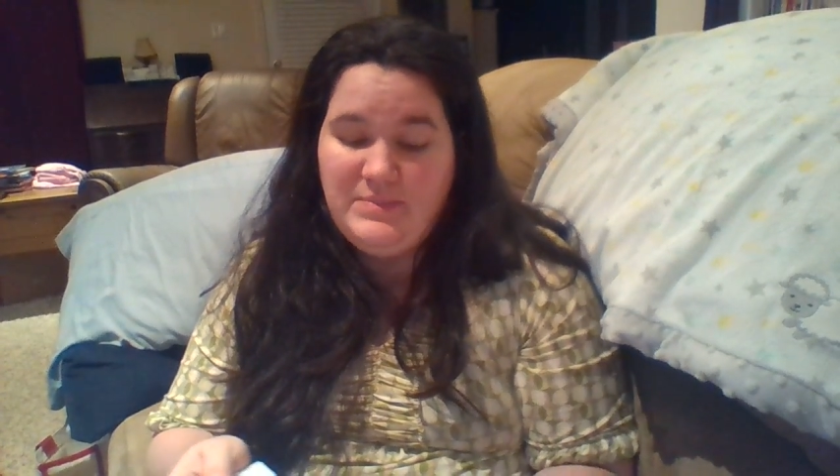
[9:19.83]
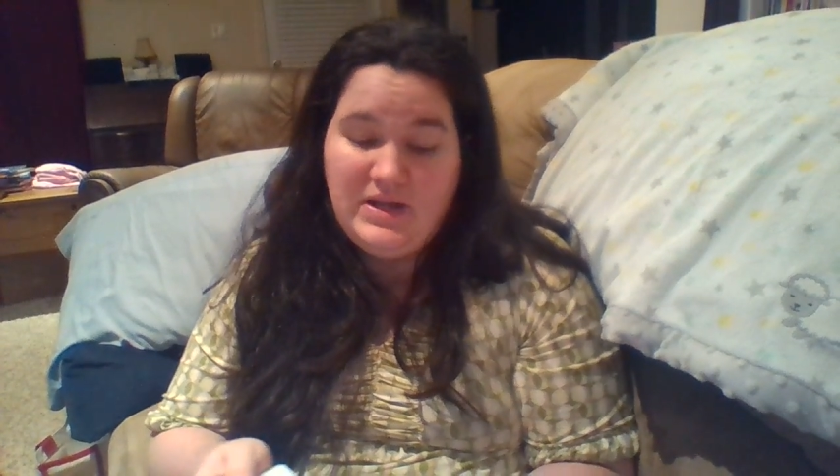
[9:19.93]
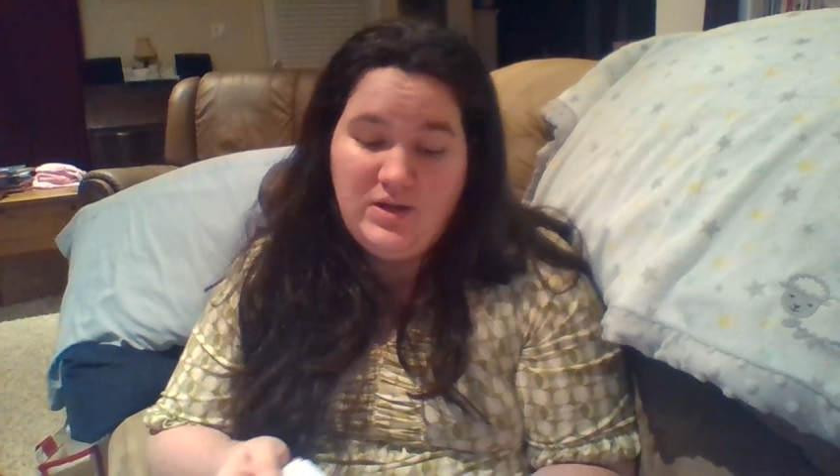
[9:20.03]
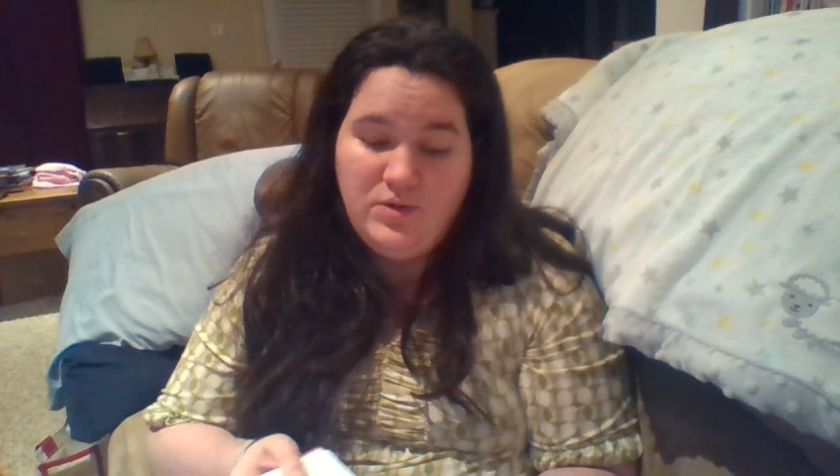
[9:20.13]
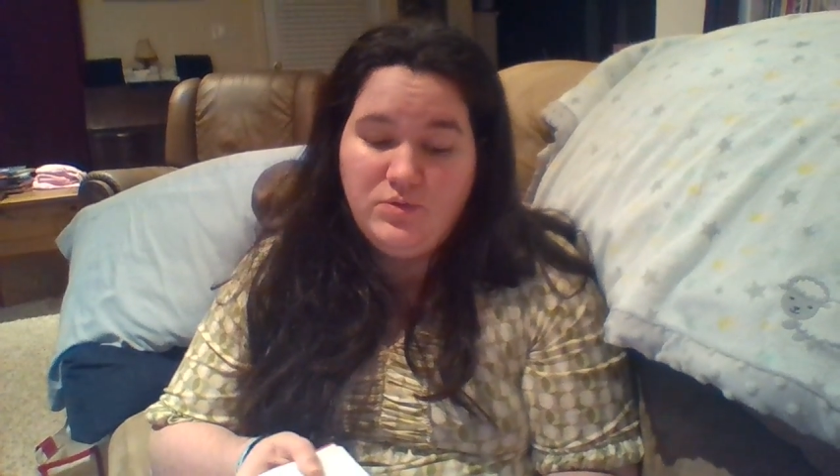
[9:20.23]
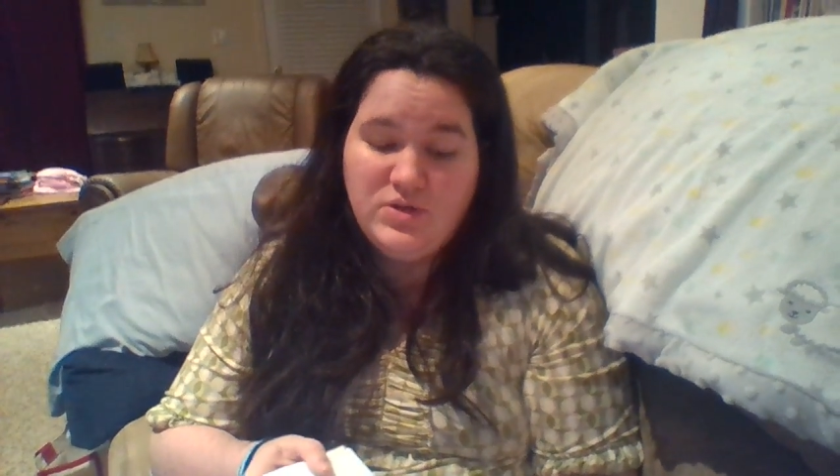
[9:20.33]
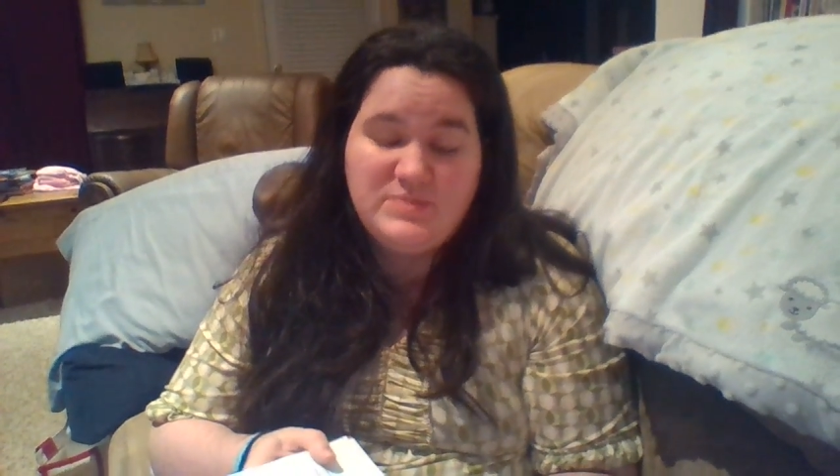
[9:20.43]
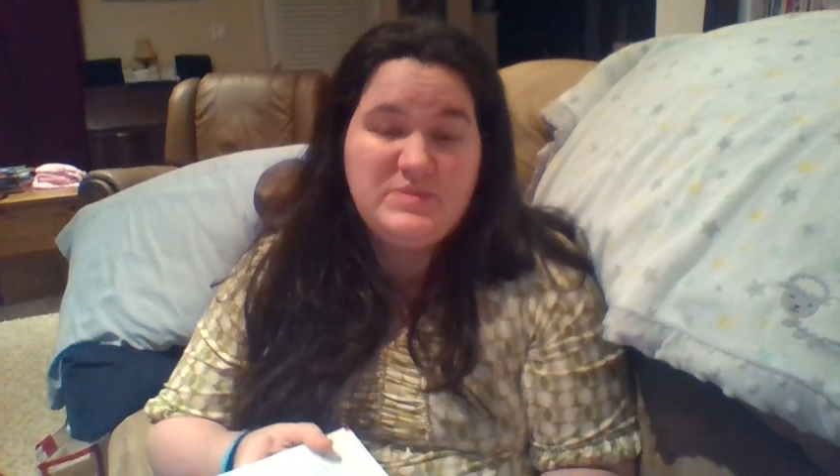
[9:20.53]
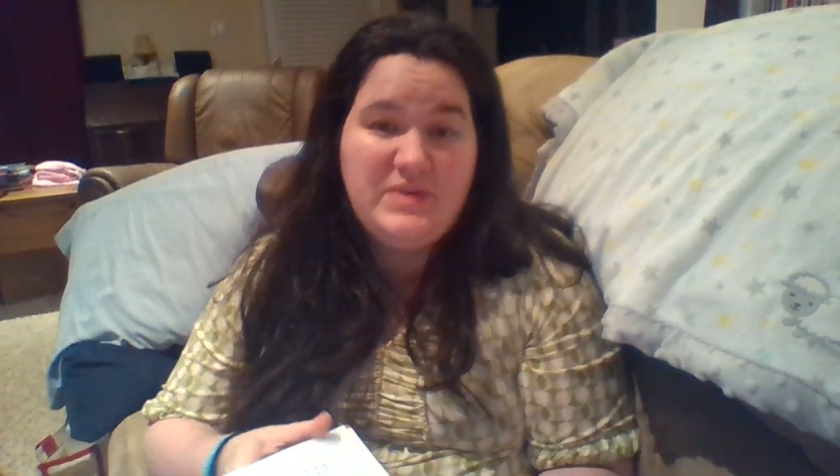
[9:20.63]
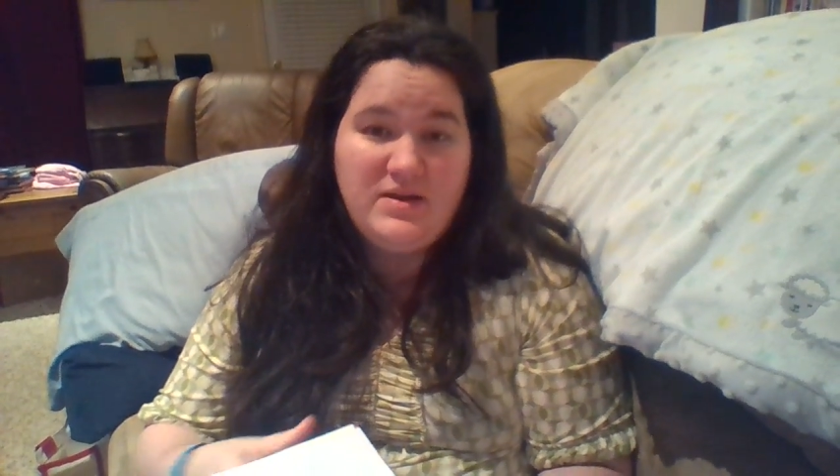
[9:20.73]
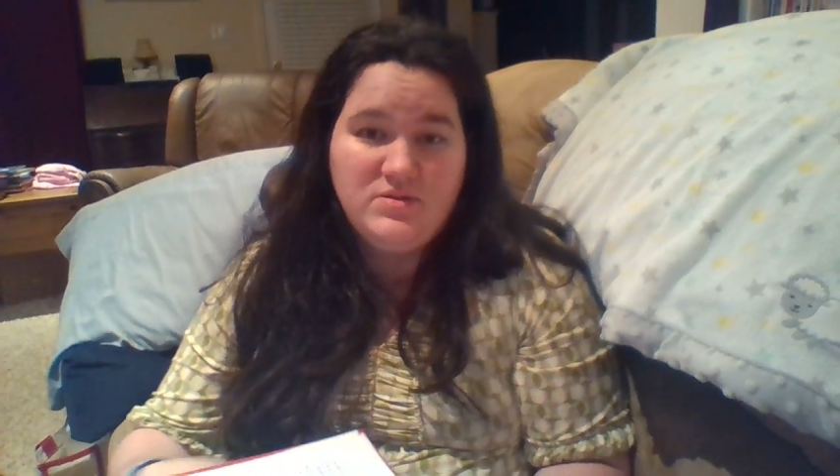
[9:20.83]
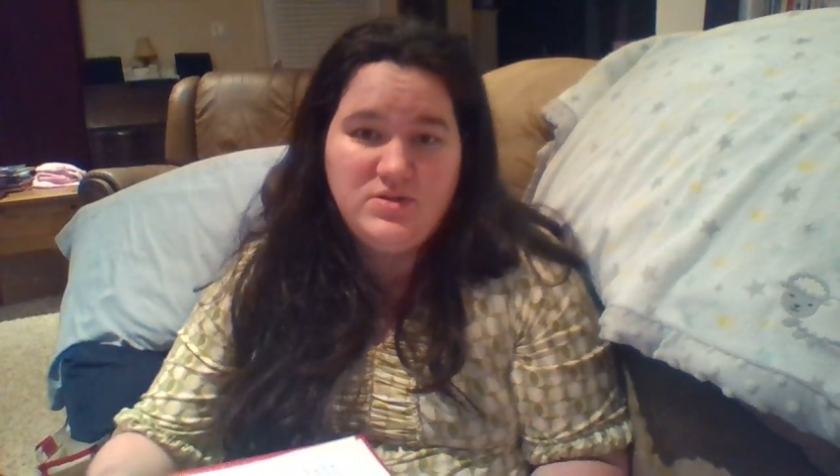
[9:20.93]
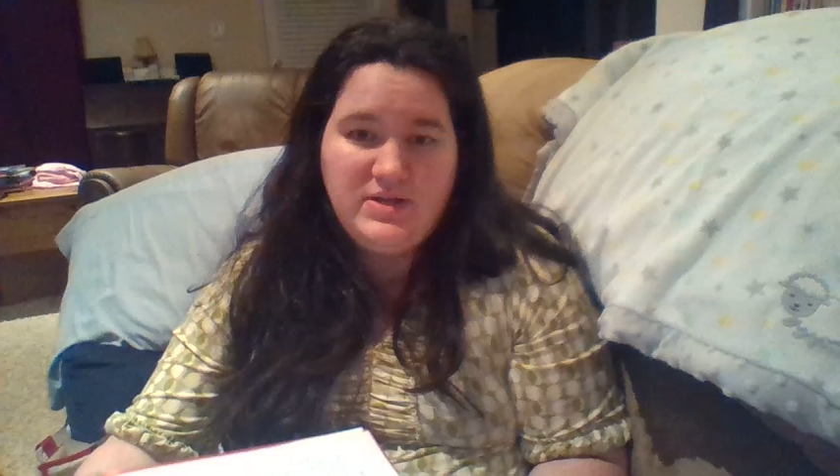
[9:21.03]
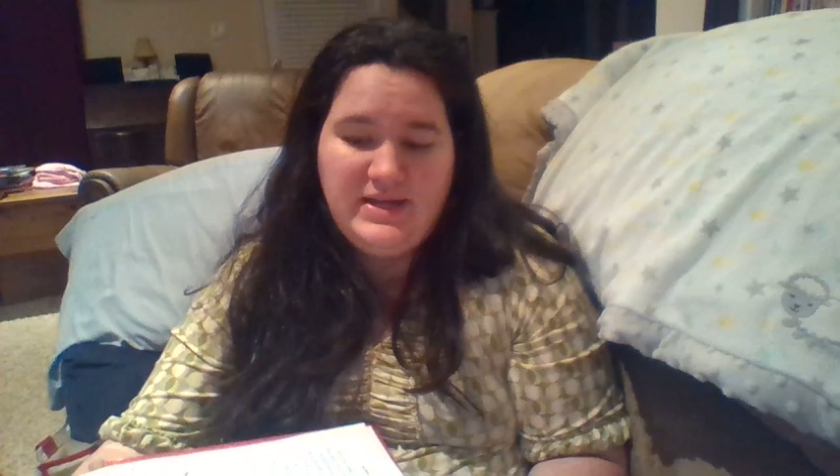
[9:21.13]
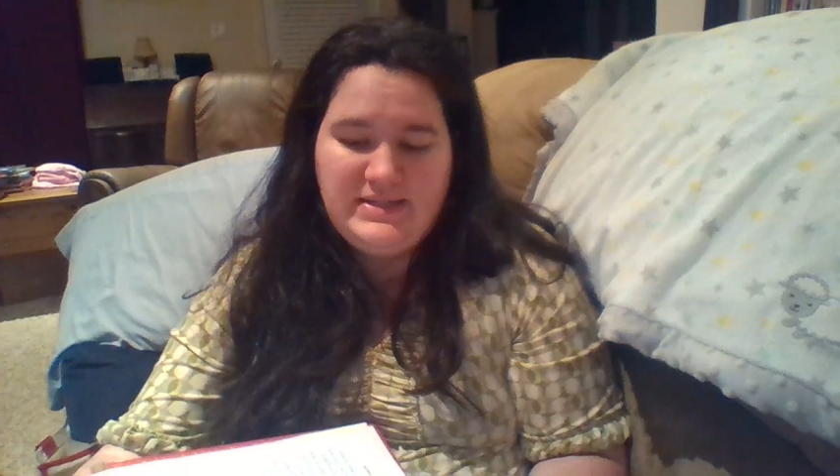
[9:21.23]
but I know Christmas patterns
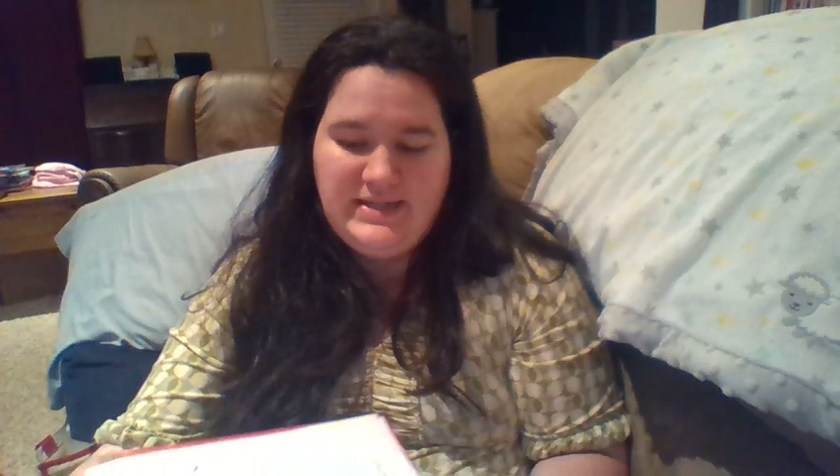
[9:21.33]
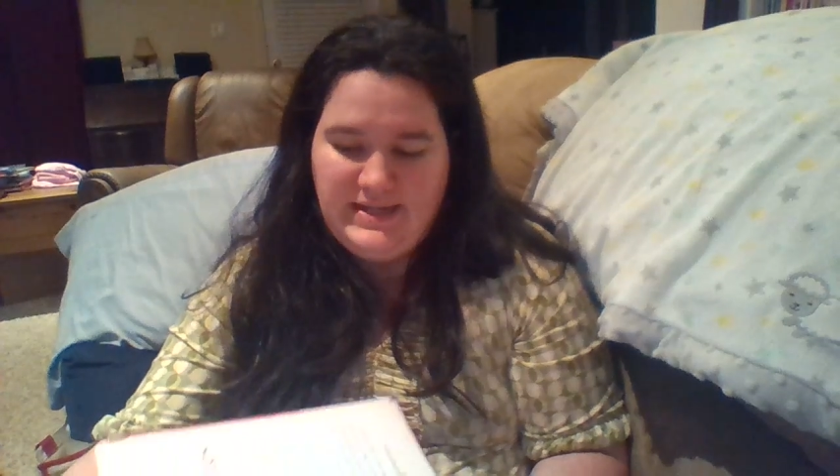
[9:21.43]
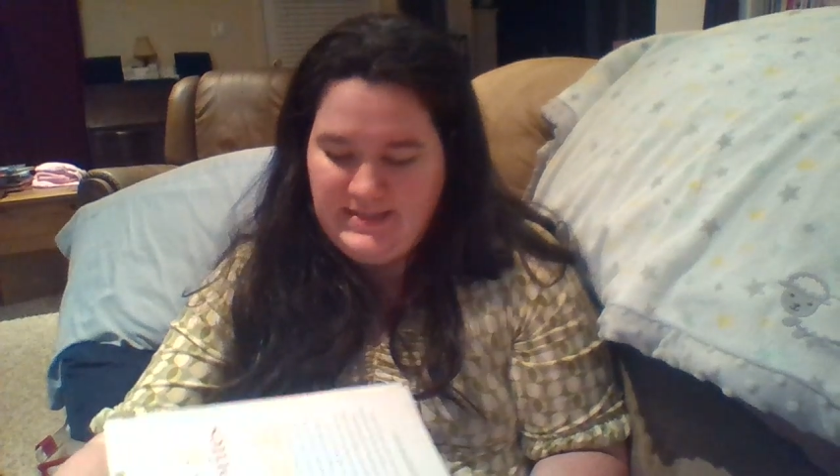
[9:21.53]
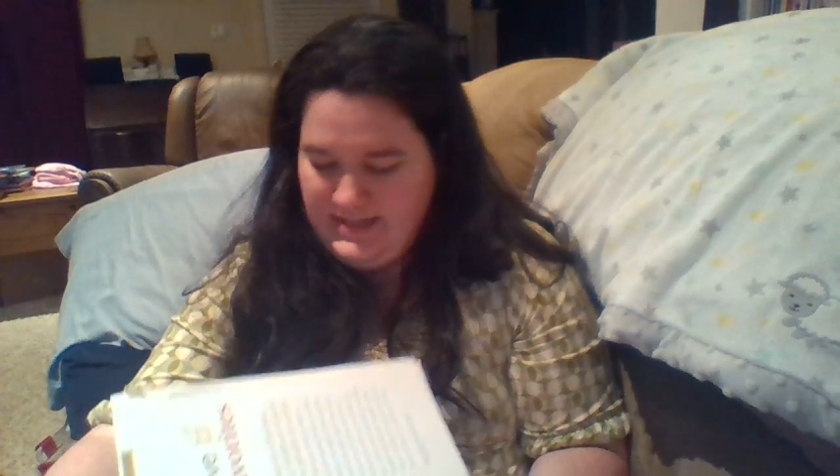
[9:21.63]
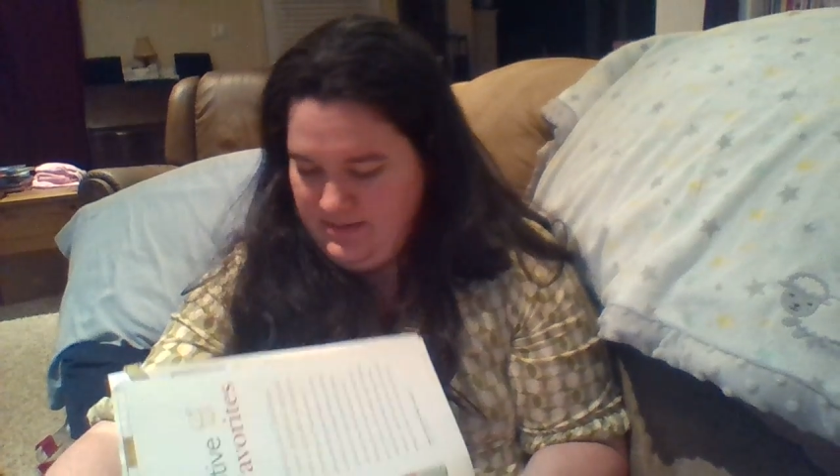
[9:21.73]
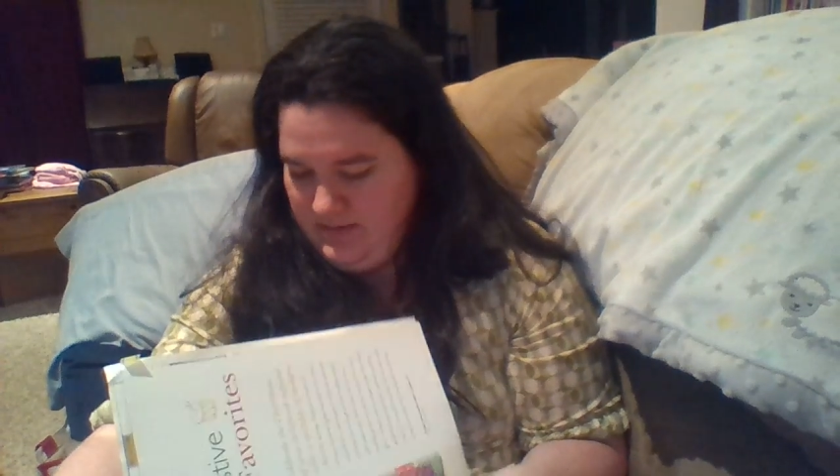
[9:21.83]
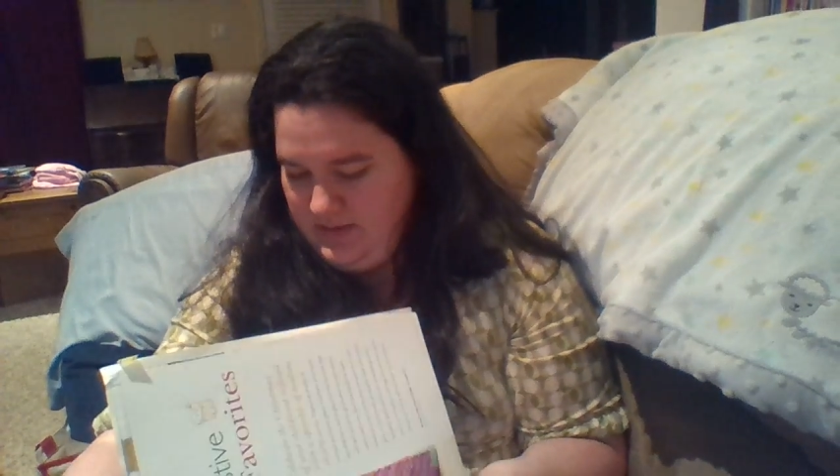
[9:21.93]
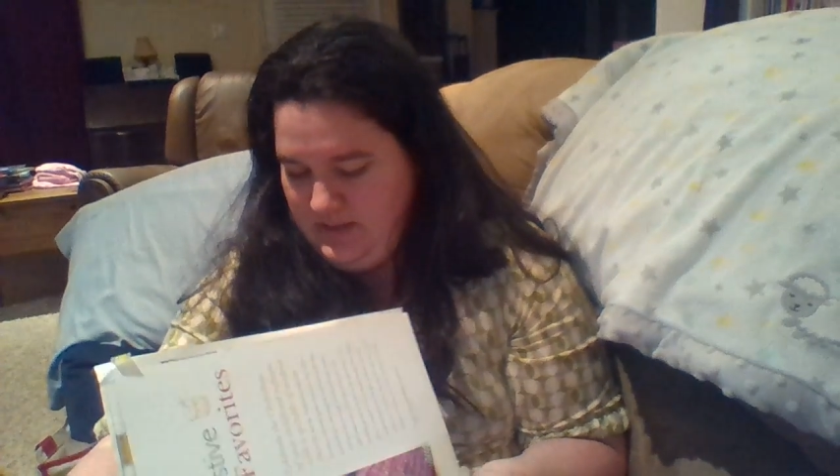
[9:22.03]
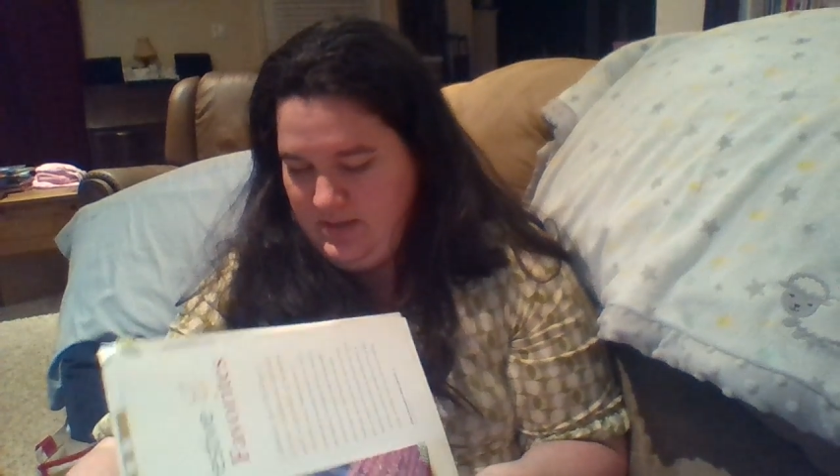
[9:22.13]
are kind of dying down.